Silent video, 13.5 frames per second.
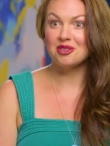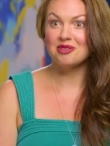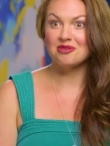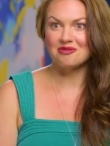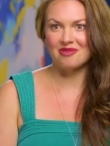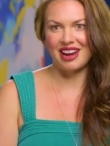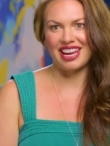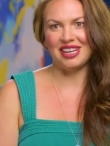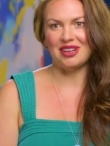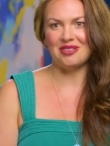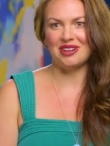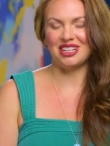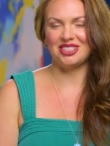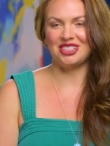Great
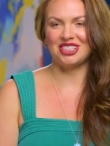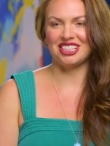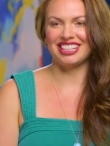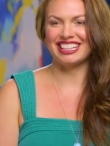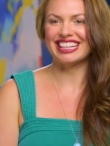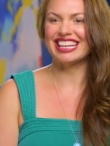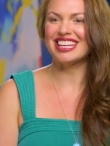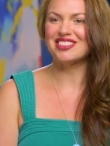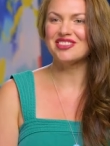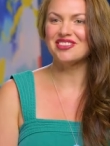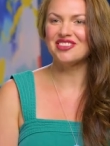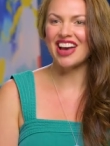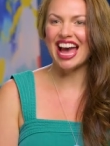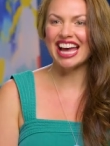question. In
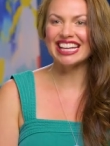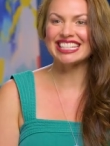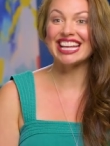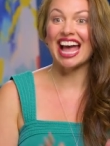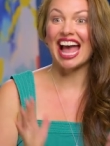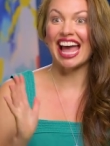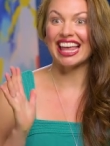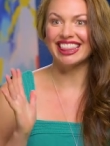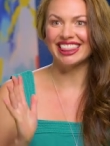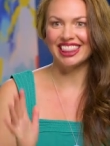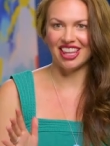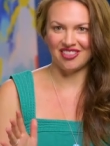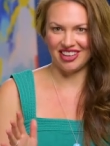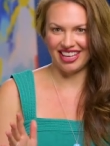fact, I
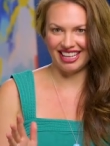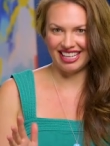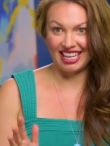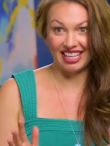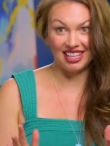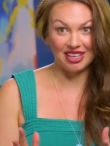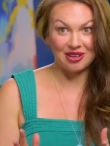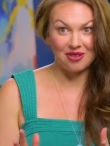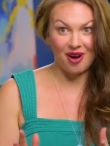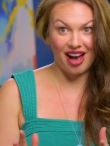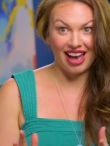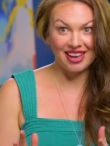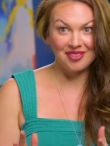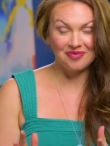love it. You know
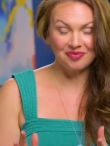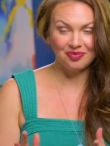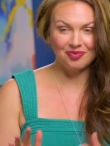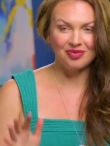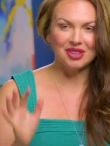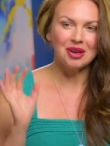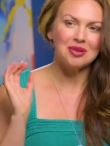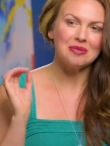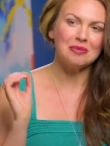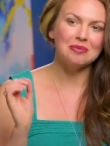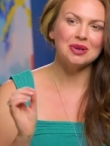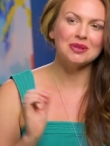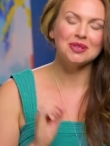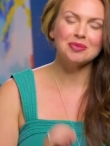why?
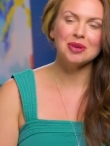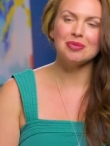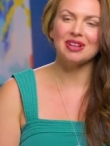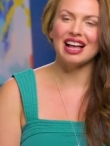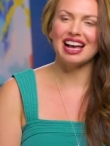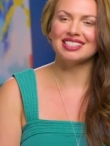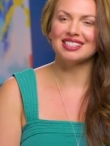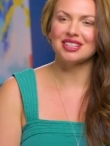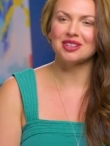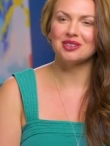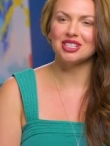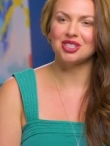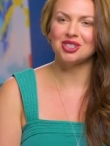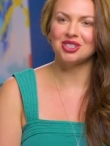Most people ask the
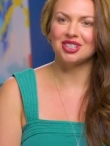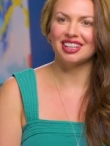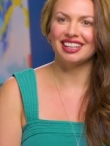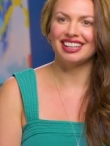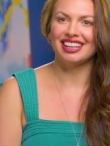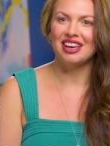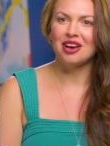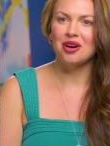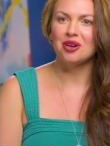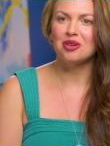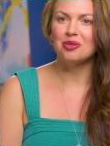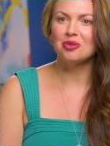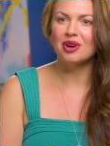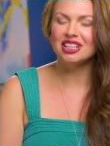question,
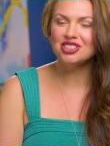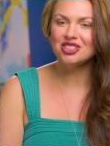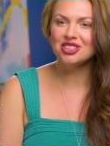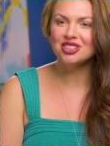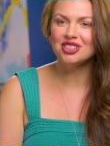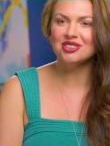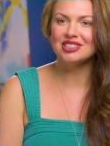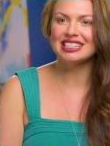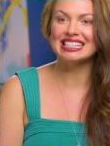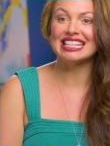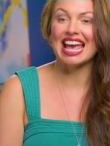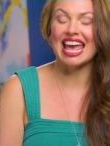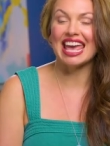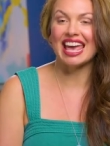when should you
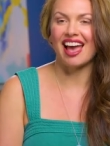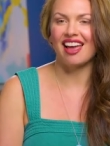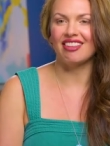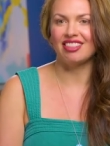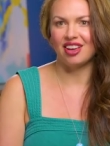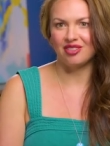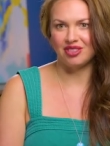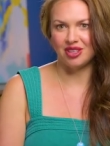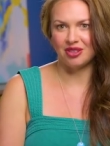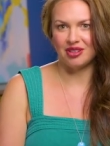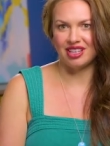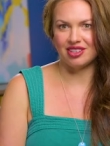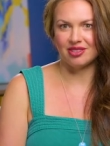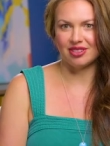say I love you
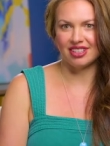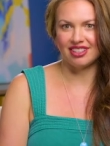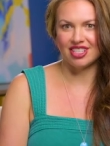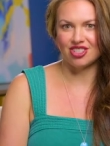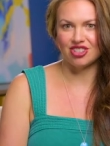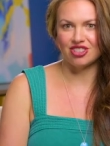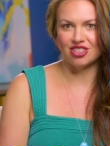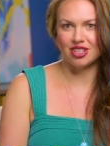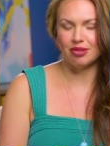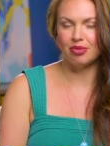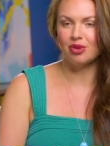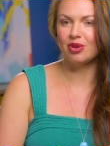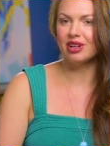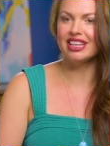in a relationship?
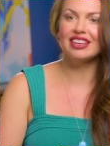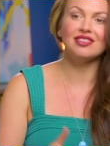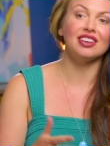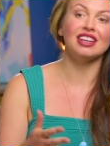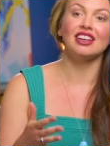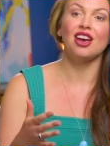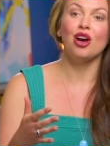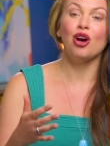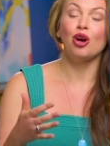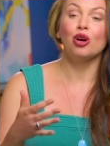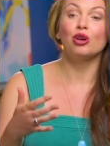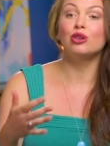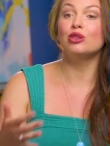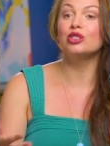Or even,
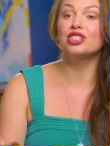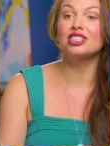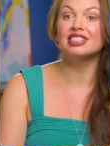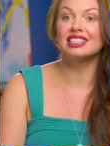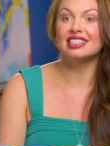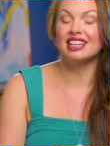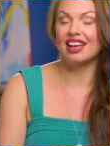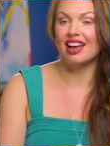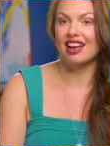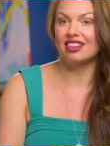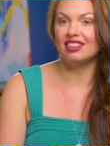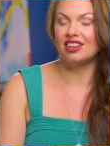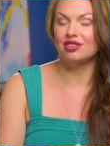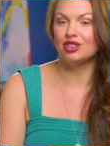who should say I
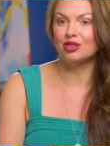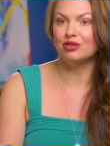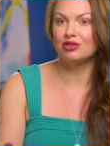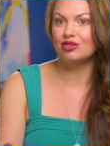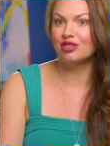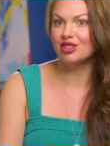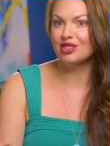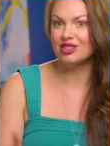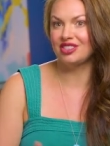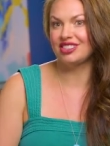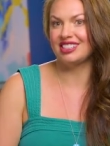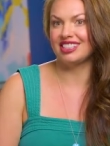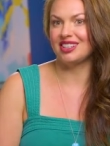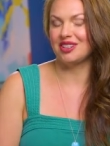love you
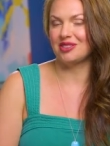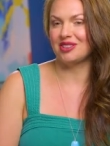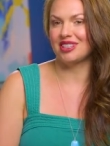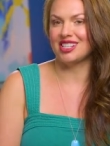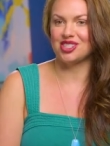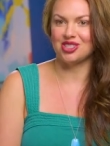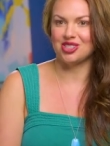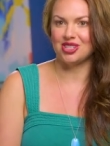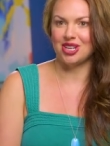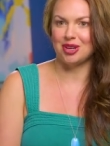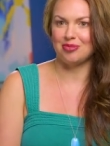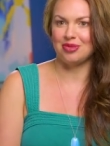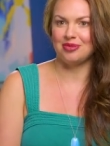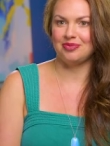first in a
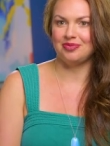relationship?